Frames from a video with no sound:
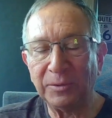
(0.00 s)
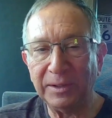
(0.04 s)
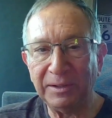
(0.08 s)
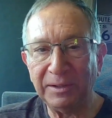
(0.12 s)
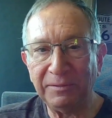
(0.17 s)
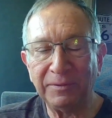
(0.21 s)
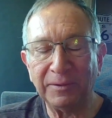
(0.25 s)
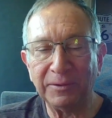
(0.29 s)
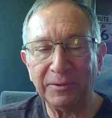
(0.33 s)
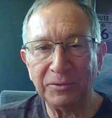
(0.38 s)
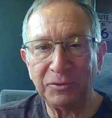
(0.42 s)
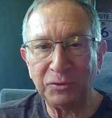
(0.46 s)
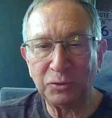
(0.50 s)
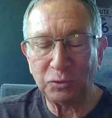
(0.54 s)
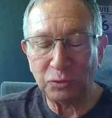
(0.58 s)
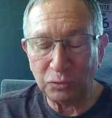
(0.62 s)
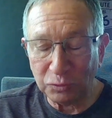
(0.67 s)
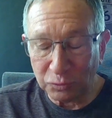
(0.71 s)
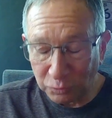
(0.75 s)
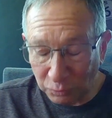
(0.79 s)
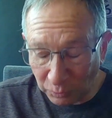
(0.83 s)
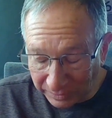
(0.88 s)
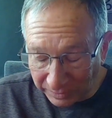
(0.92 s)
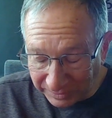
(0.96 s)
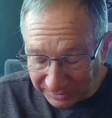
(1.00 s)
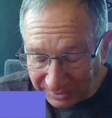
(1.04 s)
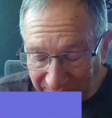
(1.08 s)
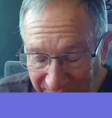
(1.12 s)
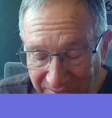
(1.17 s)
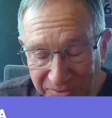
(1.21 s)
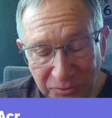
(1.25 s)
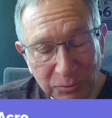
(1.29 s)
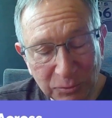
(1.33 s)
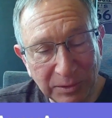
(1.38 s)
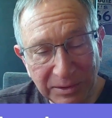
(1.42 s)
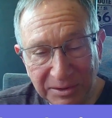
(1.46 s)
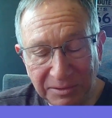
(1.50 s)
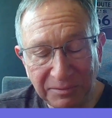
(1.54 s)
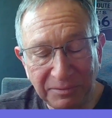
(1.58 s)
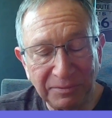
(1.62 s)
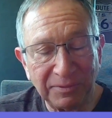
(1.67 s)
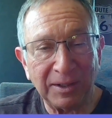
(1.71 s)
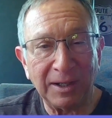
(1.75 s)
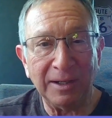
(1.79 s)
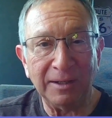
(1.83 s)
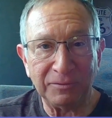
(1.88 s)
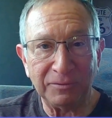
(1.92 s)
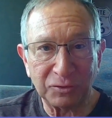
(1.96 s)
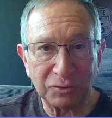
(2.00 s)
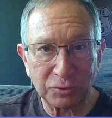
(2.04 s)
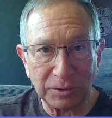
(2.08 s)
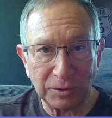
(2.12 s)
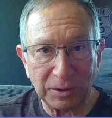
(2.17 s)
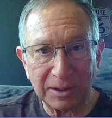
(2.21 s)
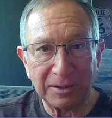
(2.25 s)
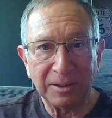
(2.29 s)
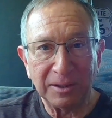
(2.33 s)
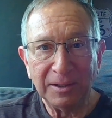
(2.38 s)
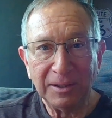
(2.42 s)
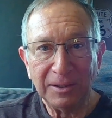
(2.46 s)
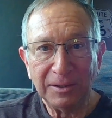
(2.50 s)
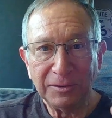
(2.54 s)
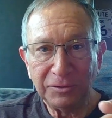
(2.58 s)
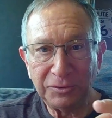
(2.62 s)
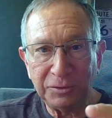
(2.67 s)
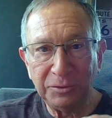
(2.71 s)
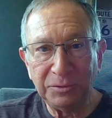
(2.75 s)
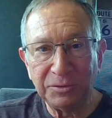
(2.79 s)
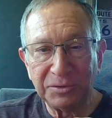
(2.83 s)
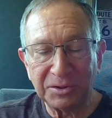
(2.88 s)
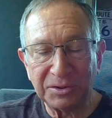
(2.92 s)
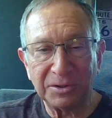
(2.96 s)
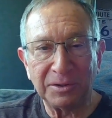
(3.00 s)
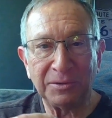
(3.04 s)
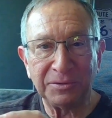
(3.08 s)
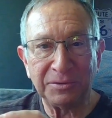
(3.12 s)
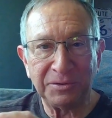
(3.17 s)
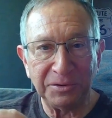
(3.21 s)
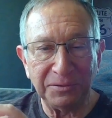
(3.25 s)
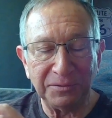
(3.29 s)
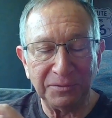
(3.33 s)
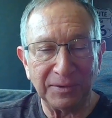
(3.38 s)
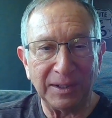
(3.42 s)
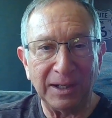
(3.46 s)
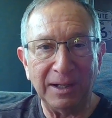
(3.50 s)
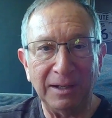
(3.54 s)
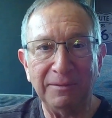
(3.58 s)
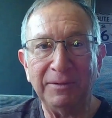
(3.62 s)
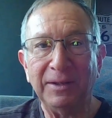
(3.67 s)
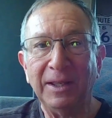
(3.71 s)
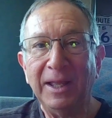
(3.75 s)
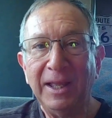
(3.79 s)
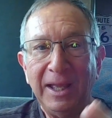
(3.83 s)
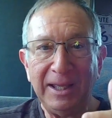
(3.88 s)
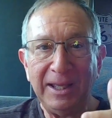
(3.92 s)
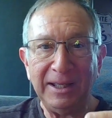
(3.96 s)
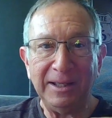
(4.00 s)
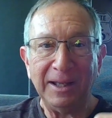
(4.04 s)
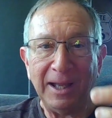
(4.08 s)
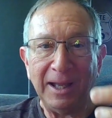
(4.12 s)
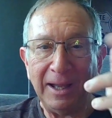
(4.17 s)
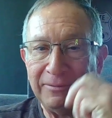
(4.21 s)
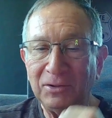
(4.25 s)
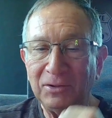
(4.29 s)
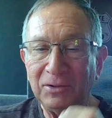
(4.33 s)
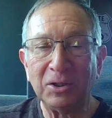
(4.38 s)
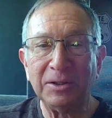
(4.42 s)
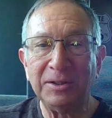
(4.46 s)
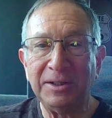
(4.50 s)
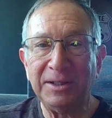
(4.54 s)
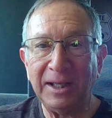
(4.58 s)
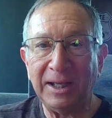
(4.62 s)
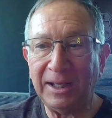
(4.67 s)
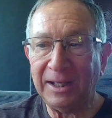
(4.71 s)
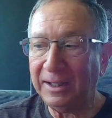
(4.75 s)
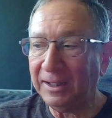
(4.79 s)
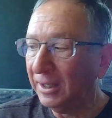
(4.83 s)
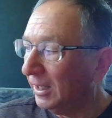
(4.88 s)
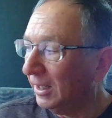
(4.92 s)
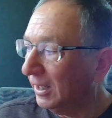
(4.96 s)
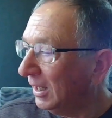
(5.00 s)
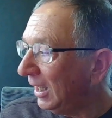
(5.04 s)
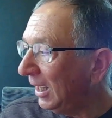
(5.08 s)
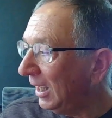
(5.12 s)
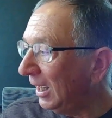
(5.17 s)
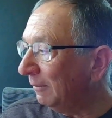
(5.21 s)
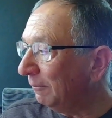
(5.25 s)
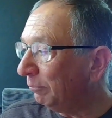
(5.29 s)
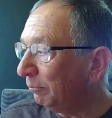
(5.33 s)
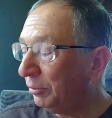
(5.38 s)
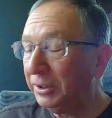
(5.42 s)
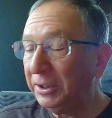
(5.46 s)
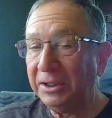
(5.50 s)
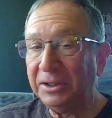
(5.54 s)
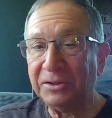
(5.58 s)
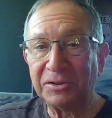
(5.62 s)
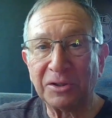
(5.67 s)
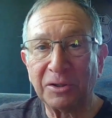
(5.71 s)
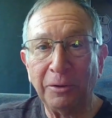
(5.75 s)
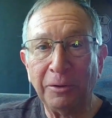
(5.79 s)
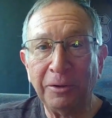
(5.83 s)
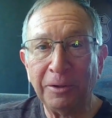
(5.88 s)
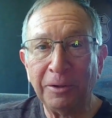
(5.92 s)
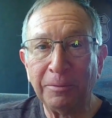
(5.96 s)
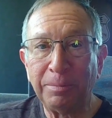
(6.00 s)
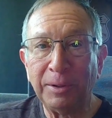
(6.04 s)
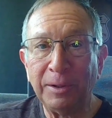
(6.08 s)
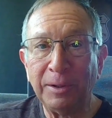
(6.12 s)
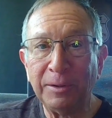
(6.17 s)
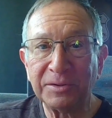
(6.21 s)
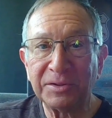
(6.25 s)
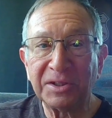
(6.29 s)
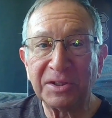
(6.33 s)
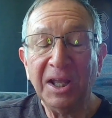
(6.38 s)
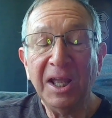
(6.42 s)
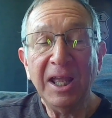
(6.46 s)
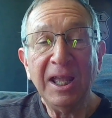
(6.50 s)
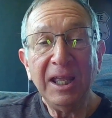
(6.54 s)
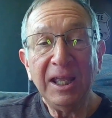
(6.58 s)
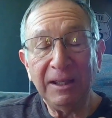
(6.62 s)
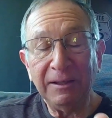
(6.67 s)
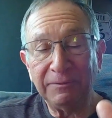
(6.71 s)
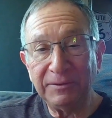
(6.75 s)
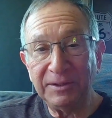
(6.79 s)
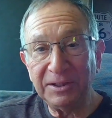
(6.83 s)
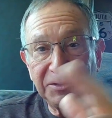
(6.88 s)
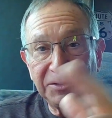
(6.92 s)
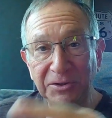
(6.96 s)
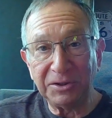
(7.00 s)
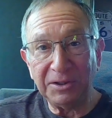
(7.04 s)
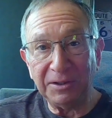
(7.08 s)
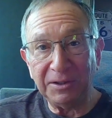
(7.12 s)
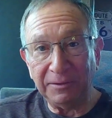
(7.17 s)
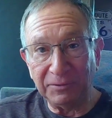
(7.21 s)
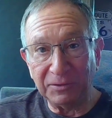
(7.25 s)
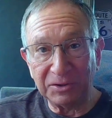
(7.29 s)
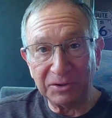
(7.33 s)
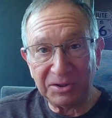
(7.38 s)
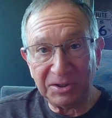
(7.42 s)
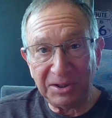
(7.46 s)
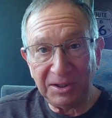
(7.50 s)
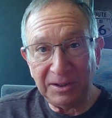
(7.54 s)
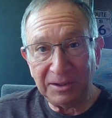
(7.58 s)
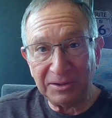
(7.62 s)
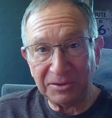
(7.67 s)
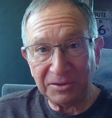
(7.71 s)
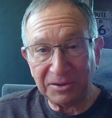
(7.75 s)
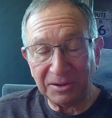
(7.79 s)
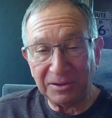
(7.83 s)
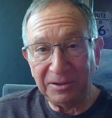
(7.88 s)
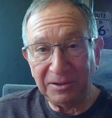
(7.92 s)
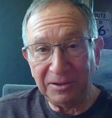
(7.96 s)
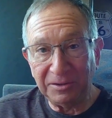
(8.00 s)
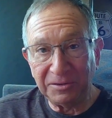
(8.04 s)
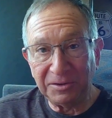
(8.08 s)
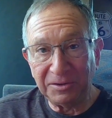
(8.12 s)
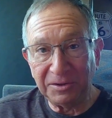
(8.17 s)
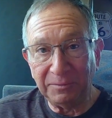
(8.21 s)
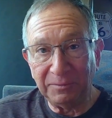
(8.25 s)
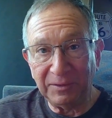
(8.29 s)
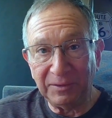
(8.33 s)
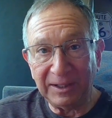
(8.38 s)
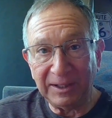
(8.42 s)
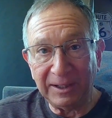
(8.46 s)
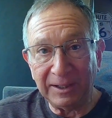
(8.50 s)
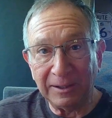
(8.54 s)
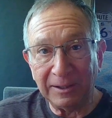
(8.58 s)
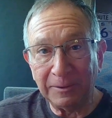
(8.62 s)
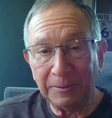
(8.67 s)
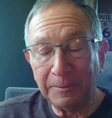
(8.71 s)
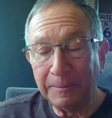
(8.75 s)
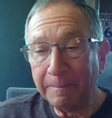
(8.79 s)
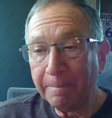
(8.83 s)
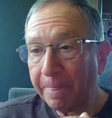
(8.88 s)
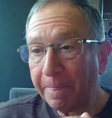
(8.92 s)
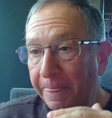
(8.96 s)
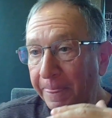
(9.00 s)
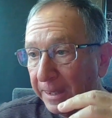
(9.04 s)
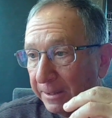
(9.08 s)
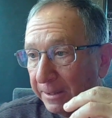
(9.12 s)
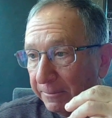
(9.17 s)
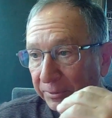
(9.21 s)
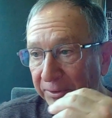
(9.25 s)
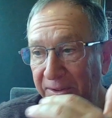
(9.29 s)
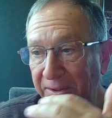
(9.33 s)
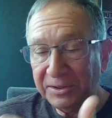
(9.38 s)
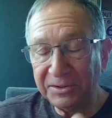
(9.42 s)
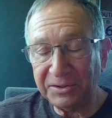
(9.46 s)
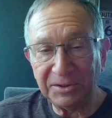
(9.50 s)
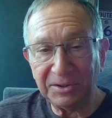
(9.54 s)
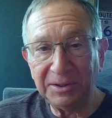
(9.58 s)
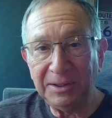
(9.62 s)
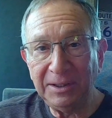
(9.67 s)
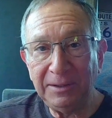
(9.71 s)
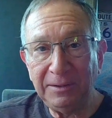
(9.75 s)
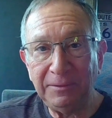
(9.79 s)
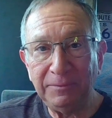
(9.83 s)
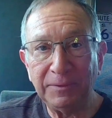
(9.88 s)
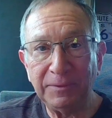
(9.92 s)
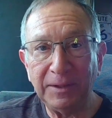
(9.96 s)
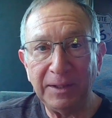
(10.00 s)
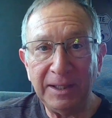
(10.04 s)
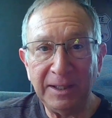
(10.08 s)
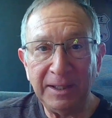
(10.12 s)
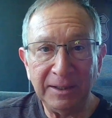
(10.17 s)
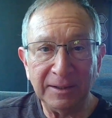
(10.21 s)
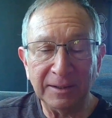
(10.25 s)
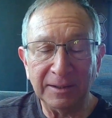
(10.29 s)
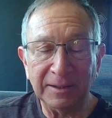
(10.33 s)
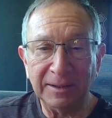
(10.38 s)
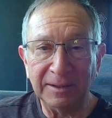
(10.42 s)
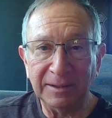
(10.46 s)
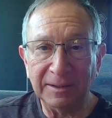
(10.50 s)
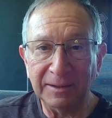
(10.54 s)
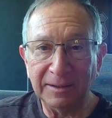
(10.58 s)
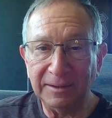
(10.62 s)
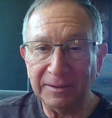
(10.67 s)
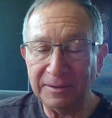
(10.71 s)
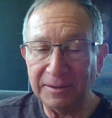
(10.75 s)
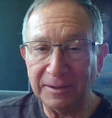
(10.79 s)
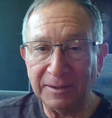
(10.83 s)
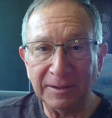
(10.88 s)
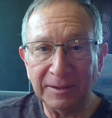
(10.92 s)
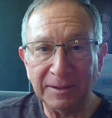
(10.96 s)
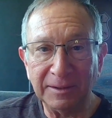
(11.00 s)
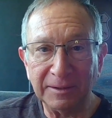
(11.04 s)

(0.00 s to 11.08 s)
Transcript: 2025, truck 2025. Hey, have a good day. And please go to the post. If you're seeing this on the YouTube video, please leave a